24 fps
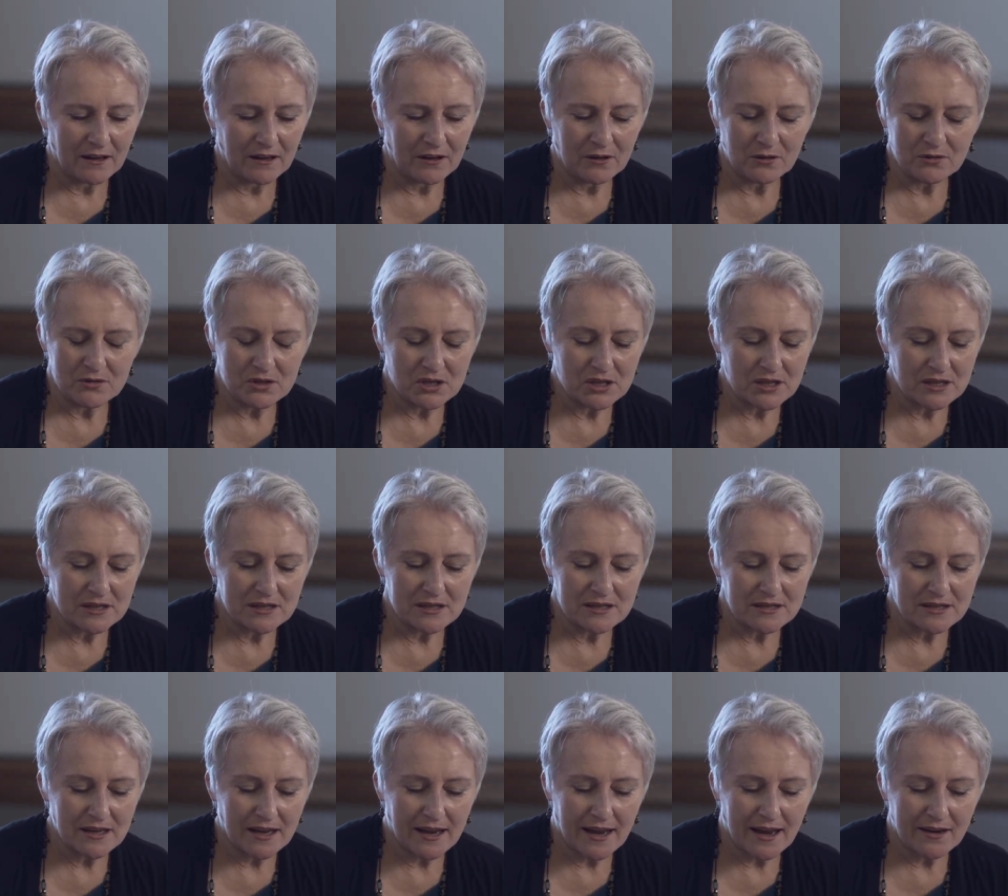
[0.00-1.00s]
oh,
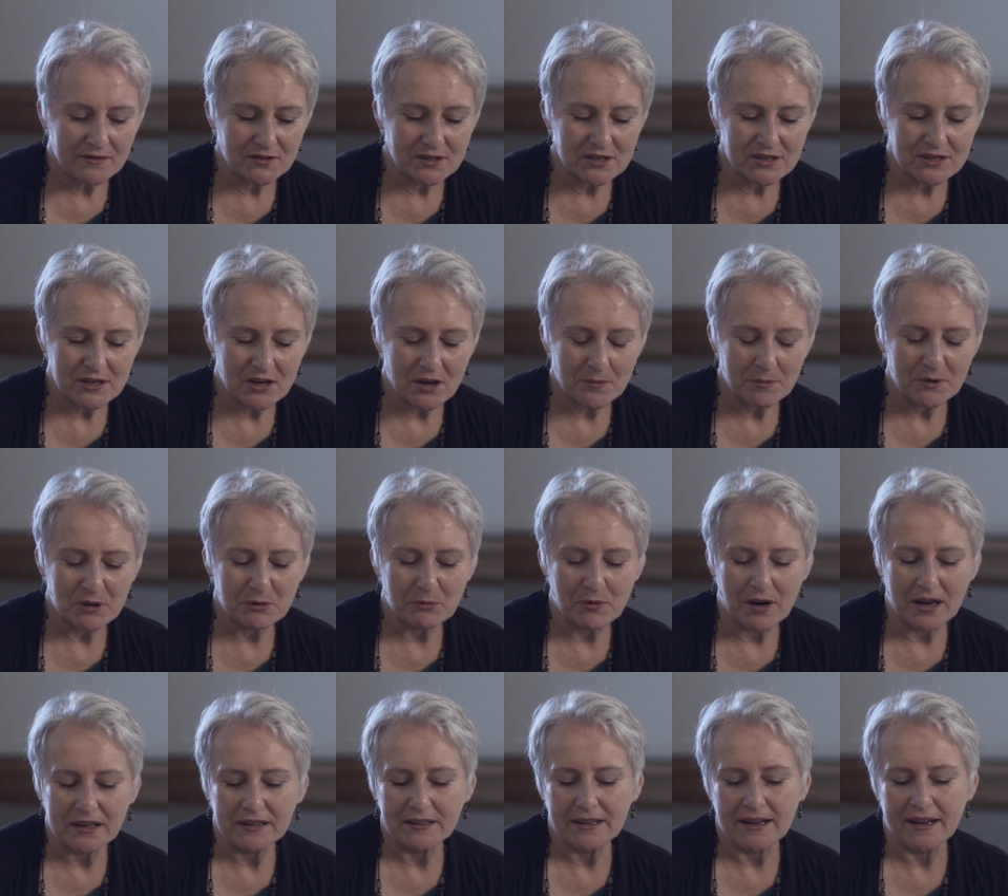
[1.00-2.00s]
Jesus, I have to stop you
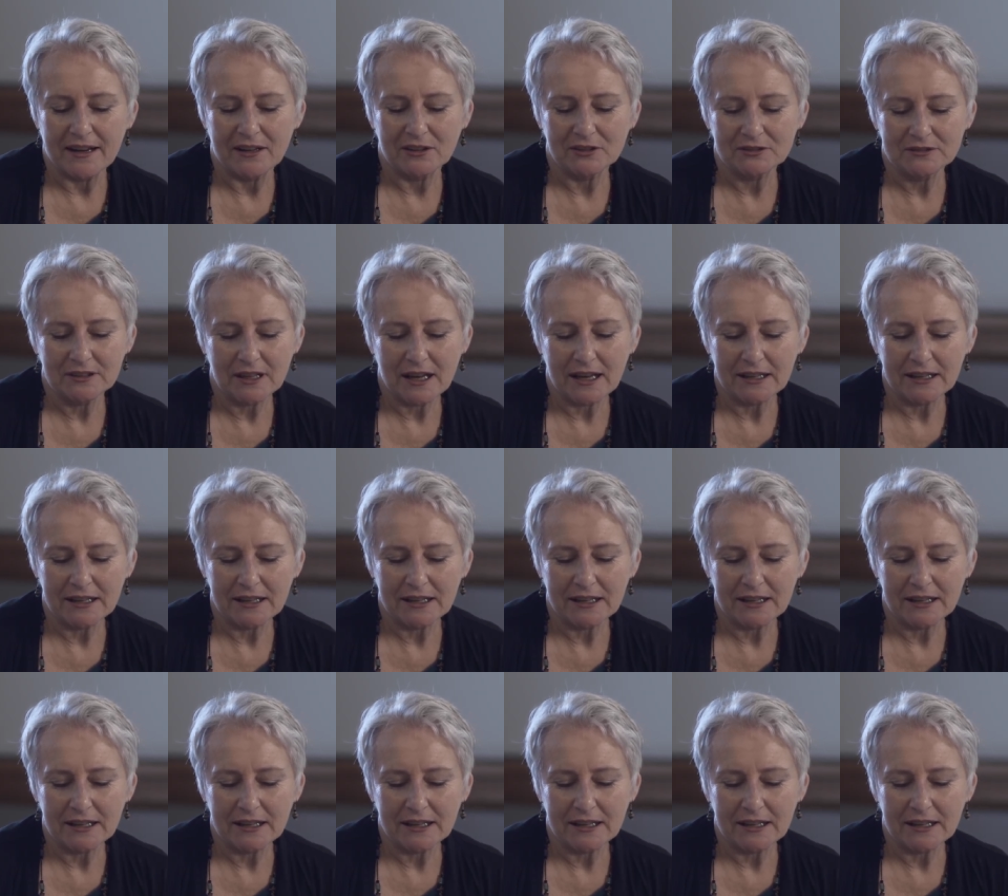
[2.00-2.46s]
right now.